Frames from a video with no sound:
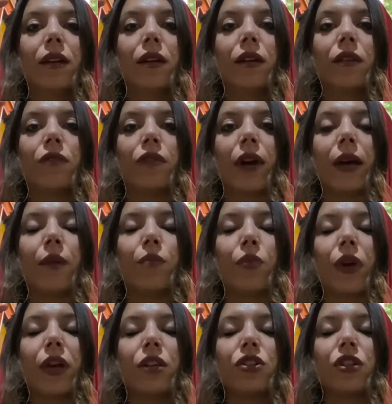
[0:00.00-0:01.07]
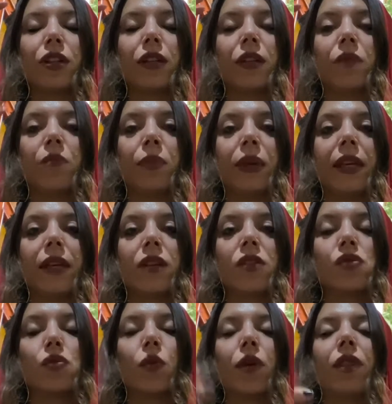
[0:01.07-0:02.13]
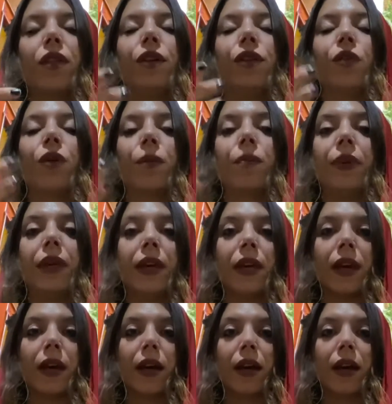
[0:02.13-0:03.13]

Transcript: vibration and peaks within your being.